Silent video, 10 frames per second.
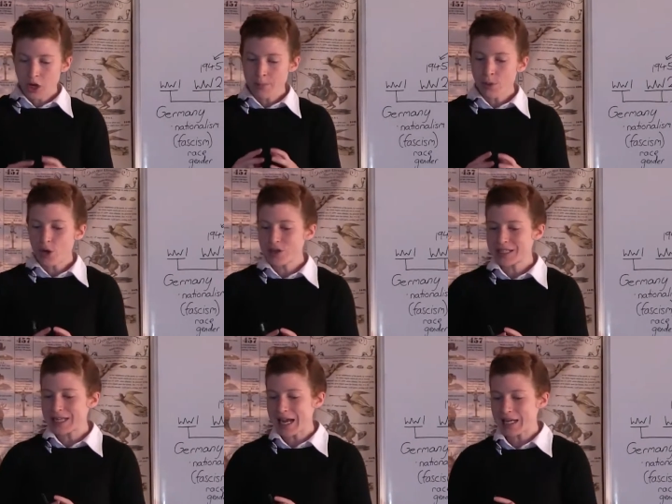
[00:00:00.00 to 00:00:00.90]
John Paul
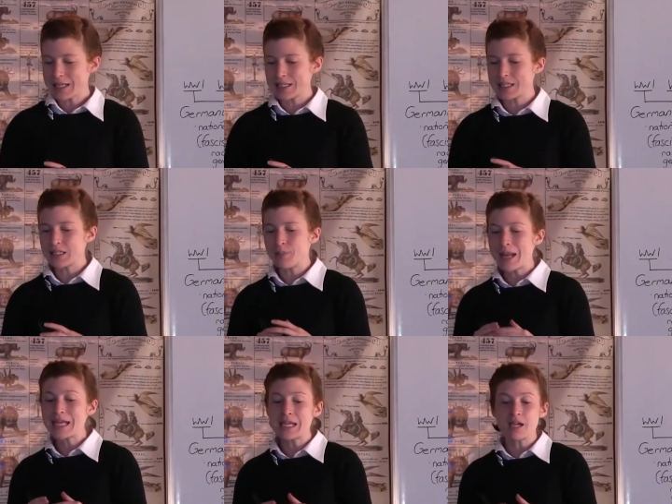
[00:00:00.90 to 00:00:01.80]
II is
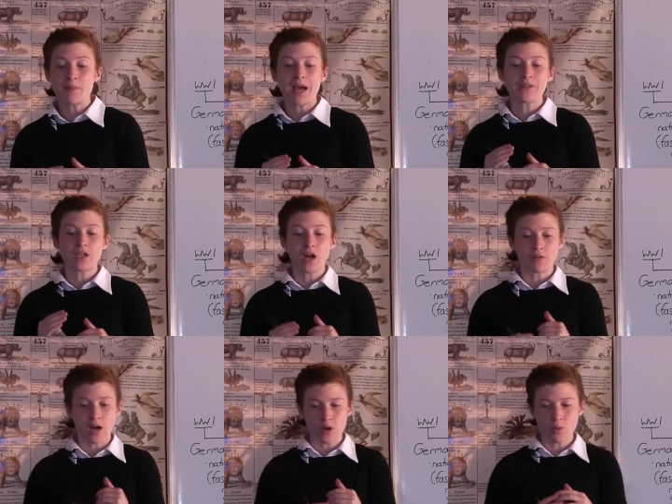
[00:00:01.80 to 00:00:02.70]
speaking about the
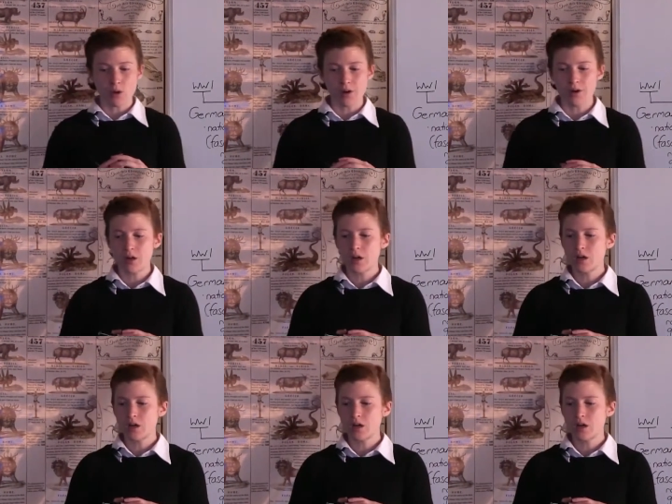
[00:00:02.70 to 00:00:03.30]
Iraq war.